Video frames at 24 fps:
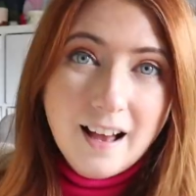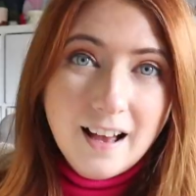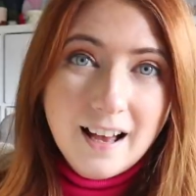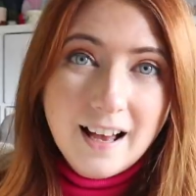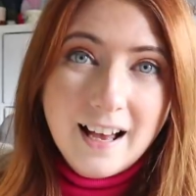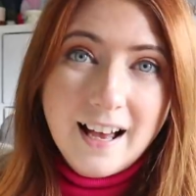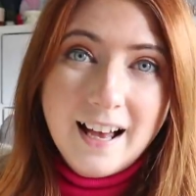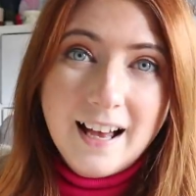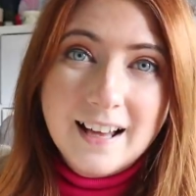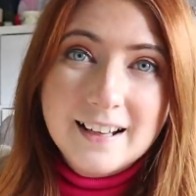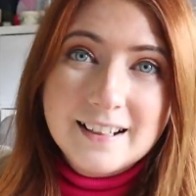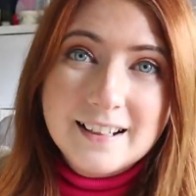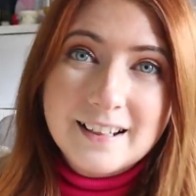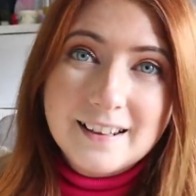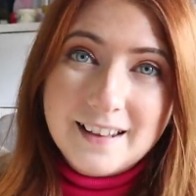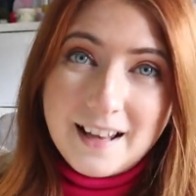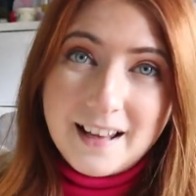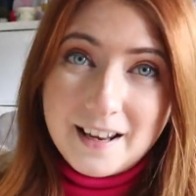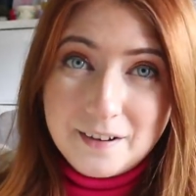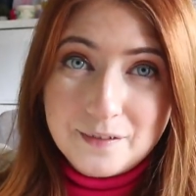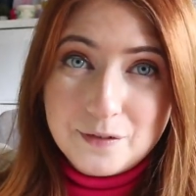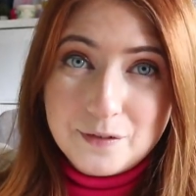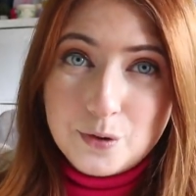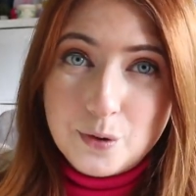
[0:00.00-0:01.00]
And
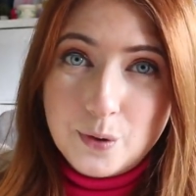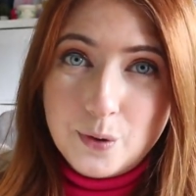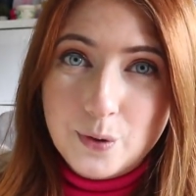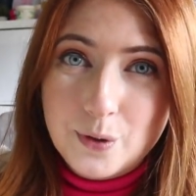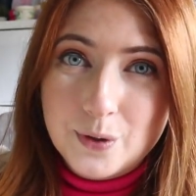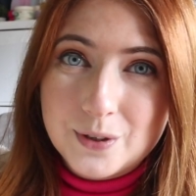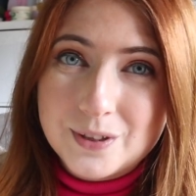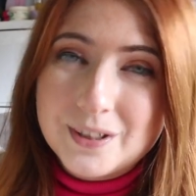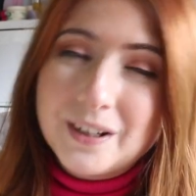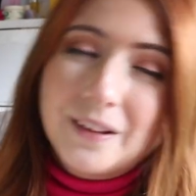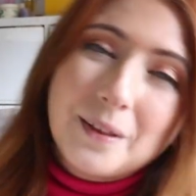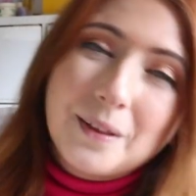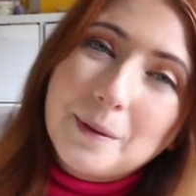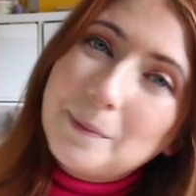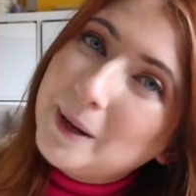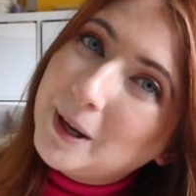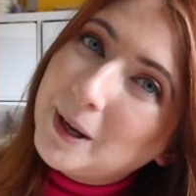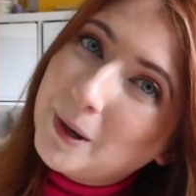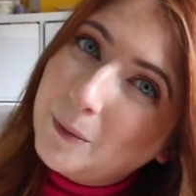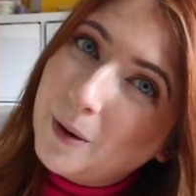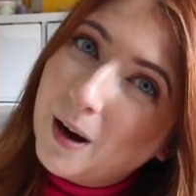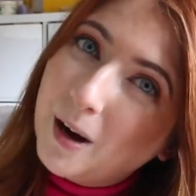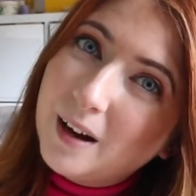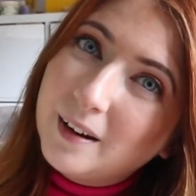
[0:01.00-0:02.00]
then of course the
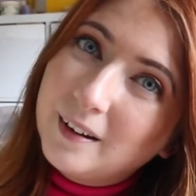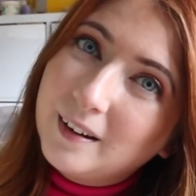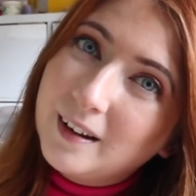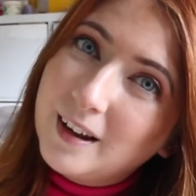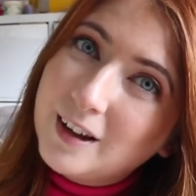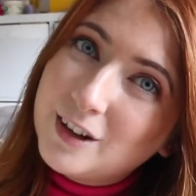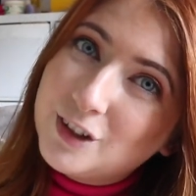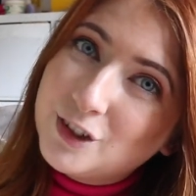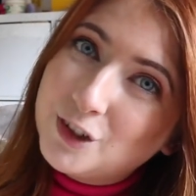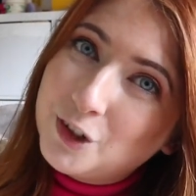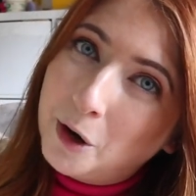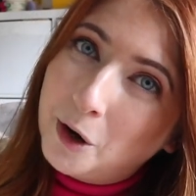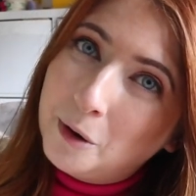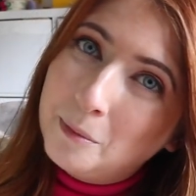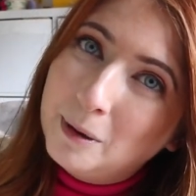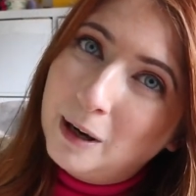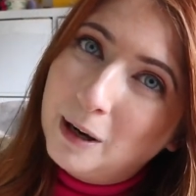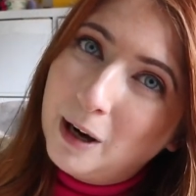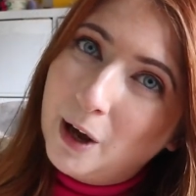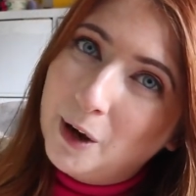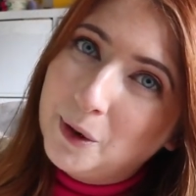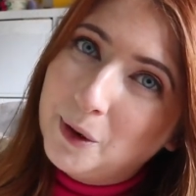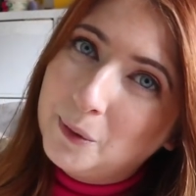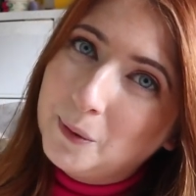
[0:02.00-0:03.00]
big one, Jo
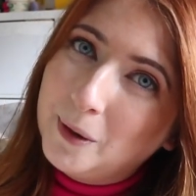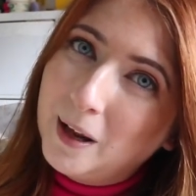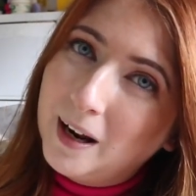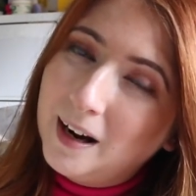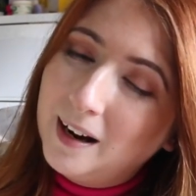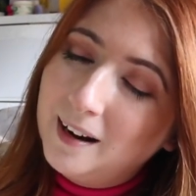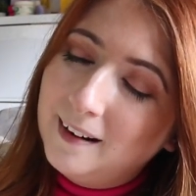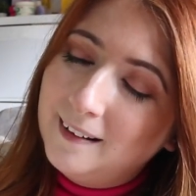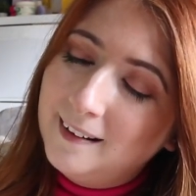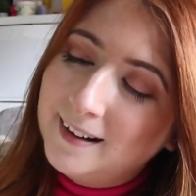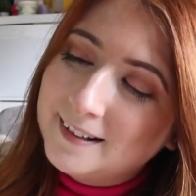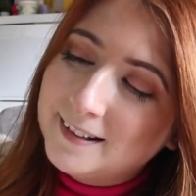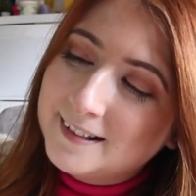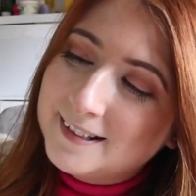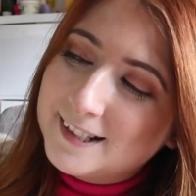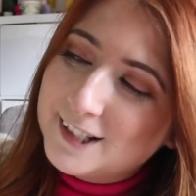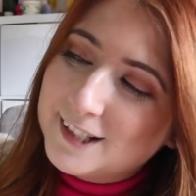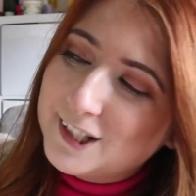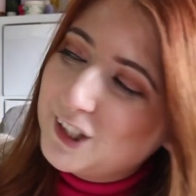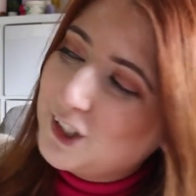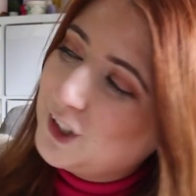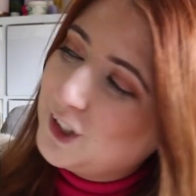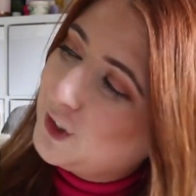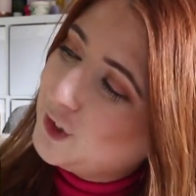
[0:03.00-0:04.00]
Malone
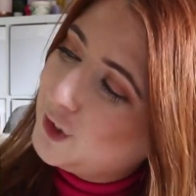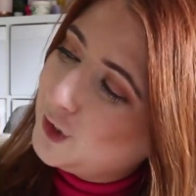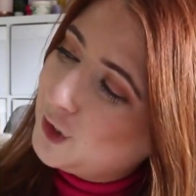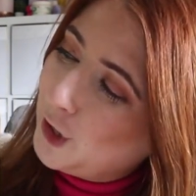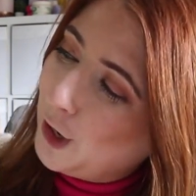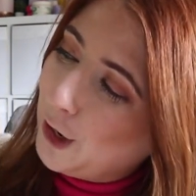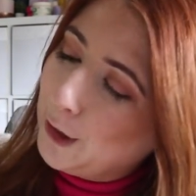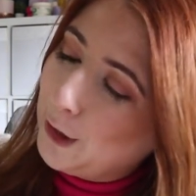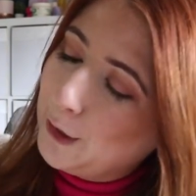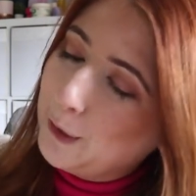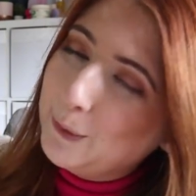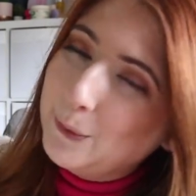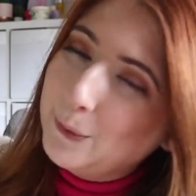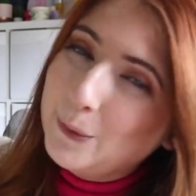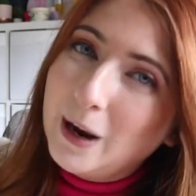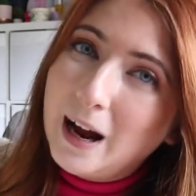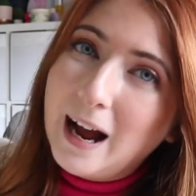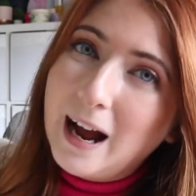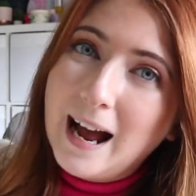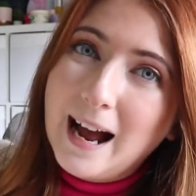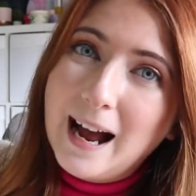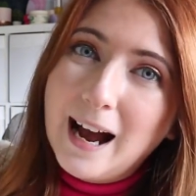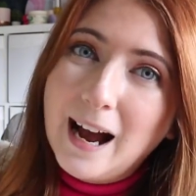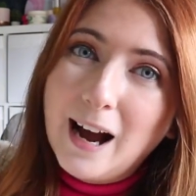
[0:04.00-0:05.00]
London. So
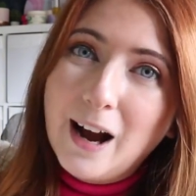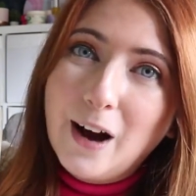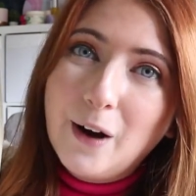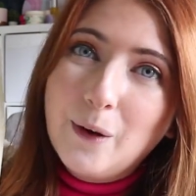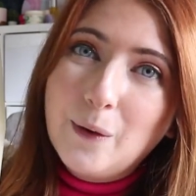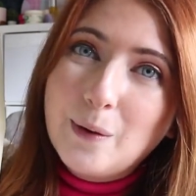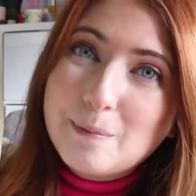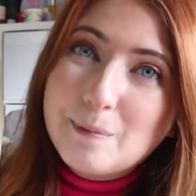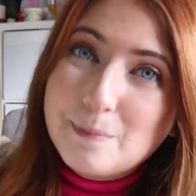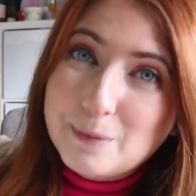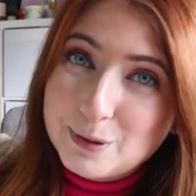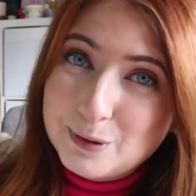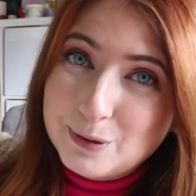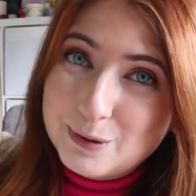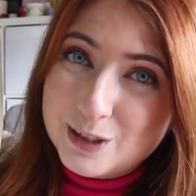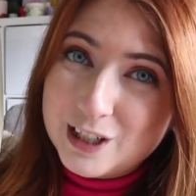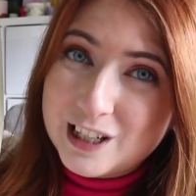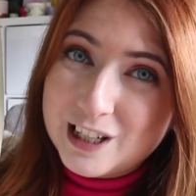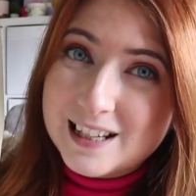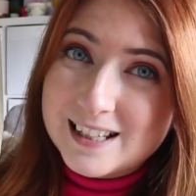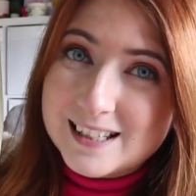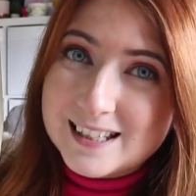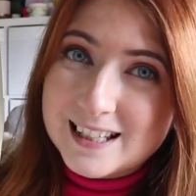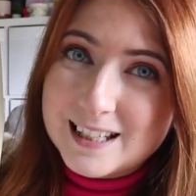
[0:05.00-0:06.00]
how
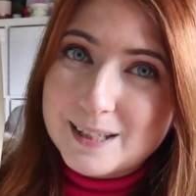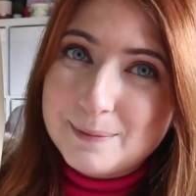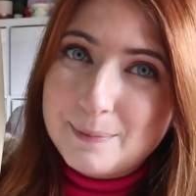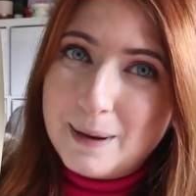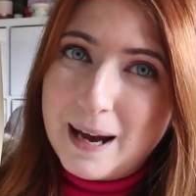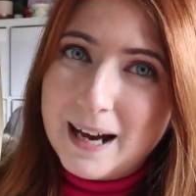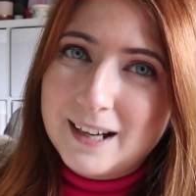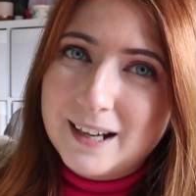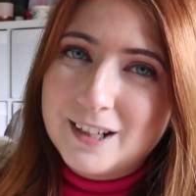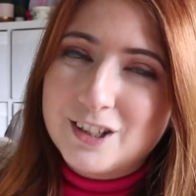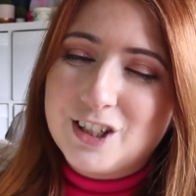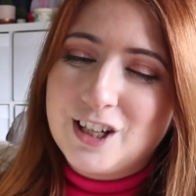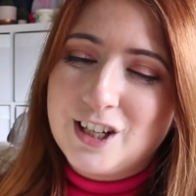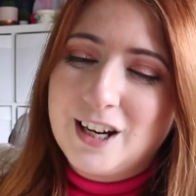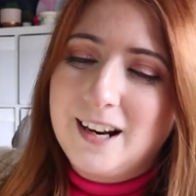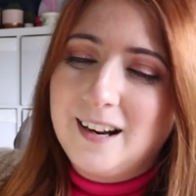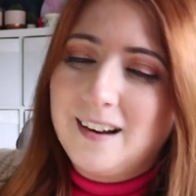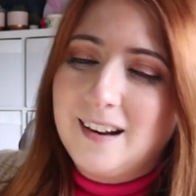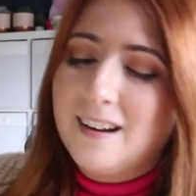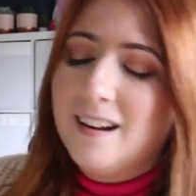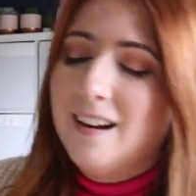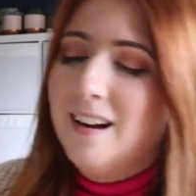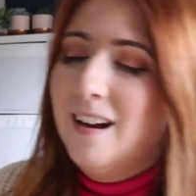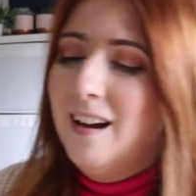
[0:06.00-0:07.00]
bougie is this
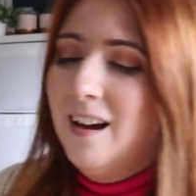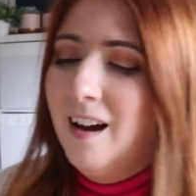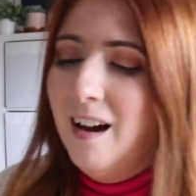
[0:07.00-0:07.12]
packaging?